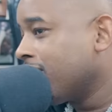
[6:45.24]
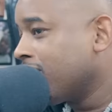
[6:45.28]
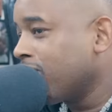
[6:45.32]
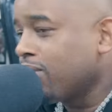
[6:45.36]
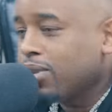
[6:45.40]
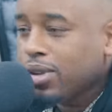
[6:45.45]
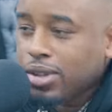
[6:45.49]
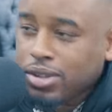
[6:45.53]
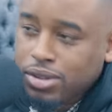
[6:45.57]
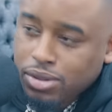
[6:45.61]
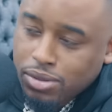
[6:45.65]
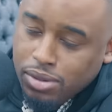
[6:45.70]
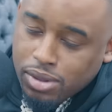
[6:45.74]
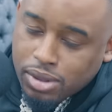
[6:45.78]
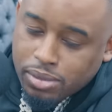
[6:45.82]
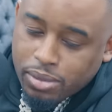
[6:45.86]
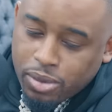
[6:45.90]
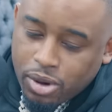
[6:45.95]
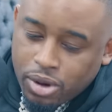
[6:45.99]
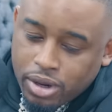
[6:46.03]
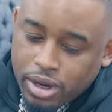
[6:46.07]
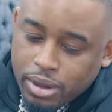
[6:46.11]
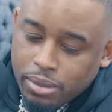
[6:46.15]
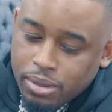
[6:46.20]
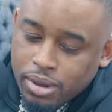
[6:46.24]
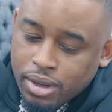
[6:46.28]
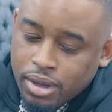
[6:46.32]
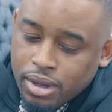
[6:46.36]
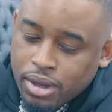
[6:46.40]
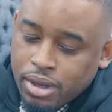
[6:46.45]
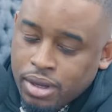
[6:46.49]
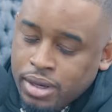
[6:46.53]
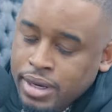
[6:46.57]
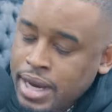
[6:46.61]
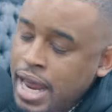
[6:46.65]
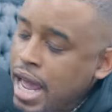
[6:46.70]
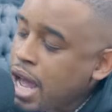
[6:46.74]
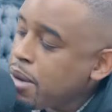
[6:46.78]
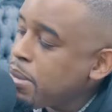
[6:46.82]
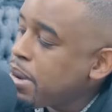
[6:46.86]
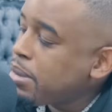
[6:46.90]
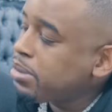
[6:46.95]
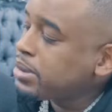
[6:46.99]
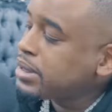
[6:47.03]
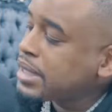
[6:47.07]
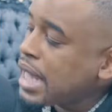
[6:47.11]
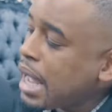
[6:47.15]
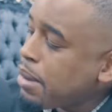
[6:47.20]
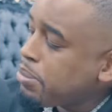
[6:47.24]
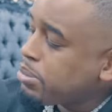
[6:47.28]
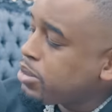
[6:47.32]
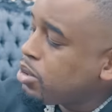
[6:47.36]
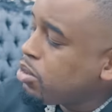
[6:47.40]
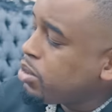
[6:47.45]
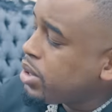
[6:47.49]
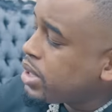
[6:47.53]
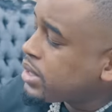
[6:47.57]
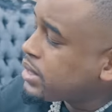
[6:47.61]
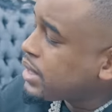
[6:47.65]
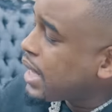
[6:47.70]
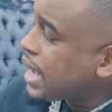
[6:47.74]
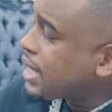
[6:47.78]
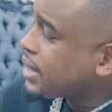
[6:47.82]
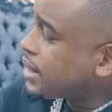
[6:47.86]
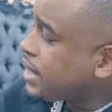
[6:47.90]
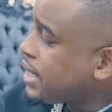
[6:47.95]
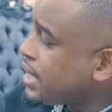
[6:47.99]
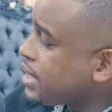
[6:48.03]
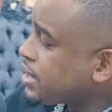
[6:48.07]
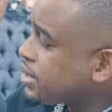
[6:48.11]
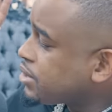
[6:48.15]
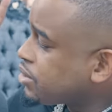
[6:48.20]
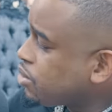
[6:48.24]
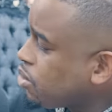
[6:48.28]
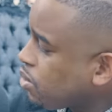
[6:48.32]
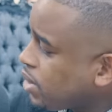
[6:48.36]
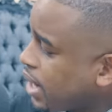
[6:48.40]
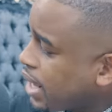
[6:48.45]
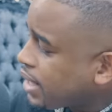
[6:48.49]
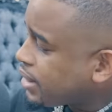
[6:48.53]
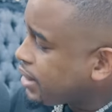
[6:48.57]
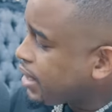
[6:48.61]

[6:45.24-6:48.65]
it's, it's two in the morning nah, baby, stop. Do this like this. Do it